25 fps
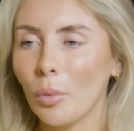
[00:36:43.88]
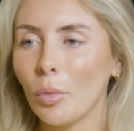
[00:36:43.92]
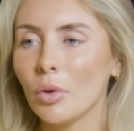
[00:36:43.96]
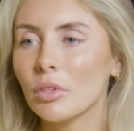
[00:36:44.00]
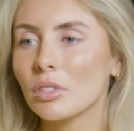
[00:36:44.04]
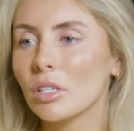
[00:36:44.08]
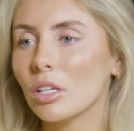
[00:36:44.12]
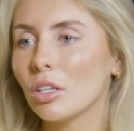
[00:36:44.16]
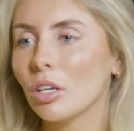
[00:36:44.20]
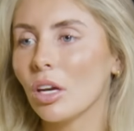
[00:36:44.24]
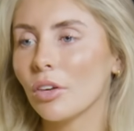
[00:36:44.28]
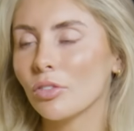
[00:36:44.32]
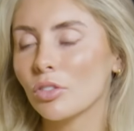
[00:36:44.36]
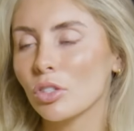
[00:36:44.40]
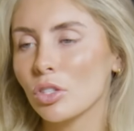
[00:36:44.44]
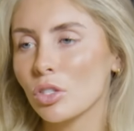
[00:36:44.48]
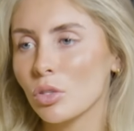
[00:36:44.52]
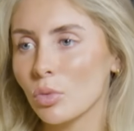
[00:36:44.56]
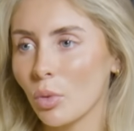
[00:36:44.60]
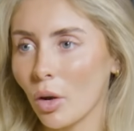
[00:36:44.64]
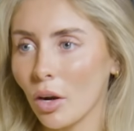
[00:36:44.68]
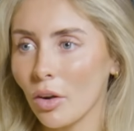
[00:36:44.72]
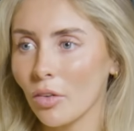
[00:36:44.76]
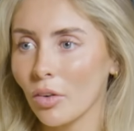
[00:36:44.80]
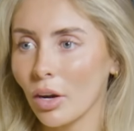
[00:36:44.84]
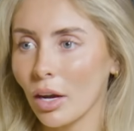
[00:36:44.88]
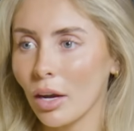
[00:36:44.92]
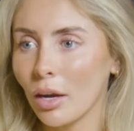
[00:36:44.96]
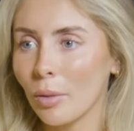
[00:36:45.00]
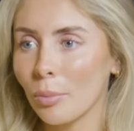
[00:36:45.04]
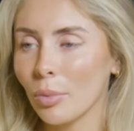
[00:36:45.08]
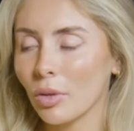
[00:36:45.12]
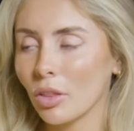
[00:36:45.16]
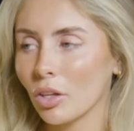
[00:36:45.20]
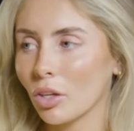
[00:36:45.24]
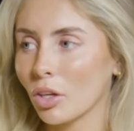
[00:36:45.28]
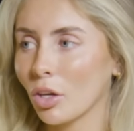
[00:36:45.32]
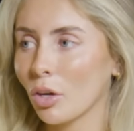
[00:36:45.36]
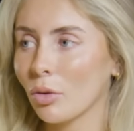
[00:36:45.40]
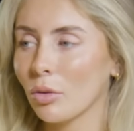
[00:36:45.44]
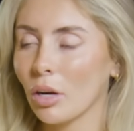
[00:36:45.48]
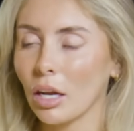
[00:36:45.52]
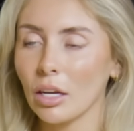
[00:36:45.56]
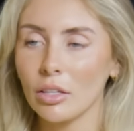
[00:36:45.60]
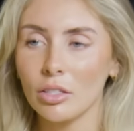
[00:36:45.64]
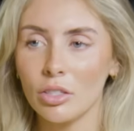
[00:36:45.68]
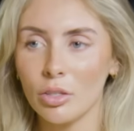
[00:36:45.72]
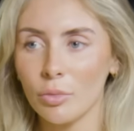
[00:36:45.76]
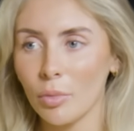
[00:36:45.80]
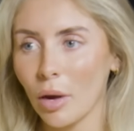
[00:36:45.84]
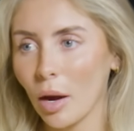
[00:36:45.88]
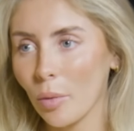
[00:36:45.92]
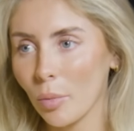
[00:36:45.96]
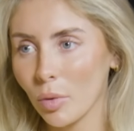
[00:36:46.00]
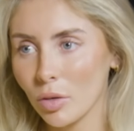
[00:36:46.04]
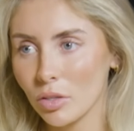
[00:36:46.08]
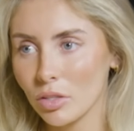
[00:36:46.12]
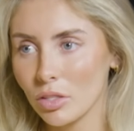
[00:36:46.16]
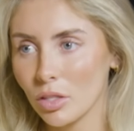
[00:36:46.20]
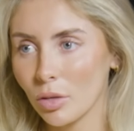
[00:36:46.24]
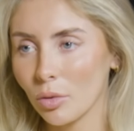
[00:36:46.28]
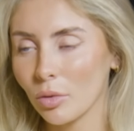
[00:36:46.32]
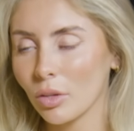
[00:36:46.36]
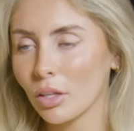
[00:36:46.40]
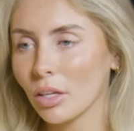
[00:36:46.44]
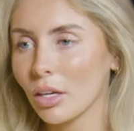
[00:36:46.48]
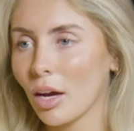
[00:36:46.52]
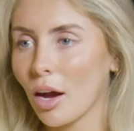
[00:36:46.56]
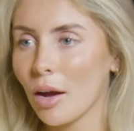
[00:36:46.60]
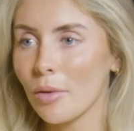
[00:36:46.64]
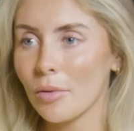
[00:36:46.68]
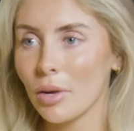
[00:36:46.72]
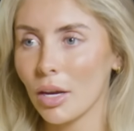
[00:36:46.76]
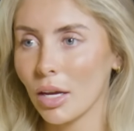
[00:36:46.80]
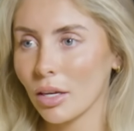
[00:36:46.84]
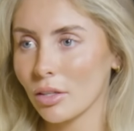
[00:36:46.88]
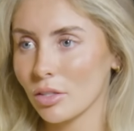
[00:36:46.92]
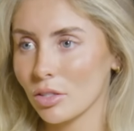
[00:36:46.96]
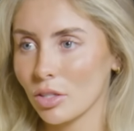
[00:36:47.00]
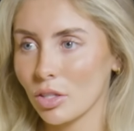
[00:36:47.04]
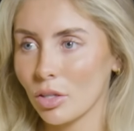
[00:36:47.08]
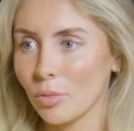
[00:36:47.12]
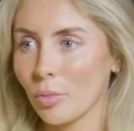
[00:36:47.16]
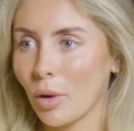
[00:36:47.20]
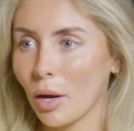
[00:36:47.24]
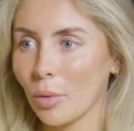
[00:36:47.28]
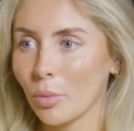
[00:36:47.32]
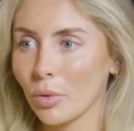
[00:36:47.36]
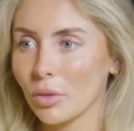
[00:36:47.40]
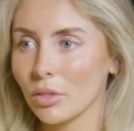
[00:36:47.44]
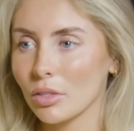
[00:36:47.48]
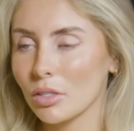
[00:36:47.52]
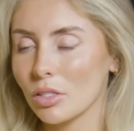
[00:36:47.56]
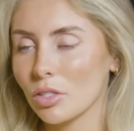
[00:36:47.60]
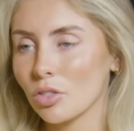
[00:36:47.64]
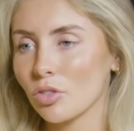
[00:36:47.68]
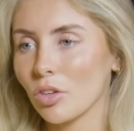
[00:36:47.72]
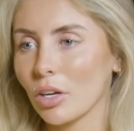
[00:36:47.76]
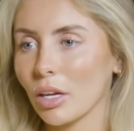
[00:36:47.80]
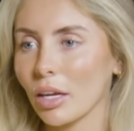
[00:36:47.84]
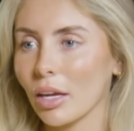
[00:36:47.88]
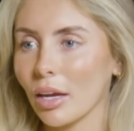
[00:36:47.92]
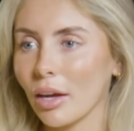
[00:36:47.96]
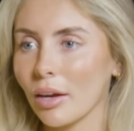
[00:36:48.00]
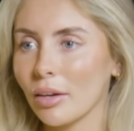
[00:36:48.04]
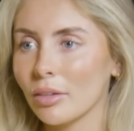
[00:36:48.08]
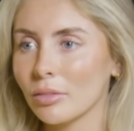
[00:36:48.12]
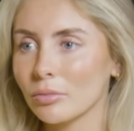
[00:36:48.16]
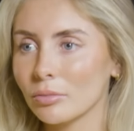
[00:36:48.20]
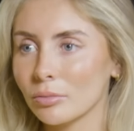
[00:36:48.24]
I'm not saying you have to swallow it, but the girl next to you might want to, or the guy next to you might want to drink it.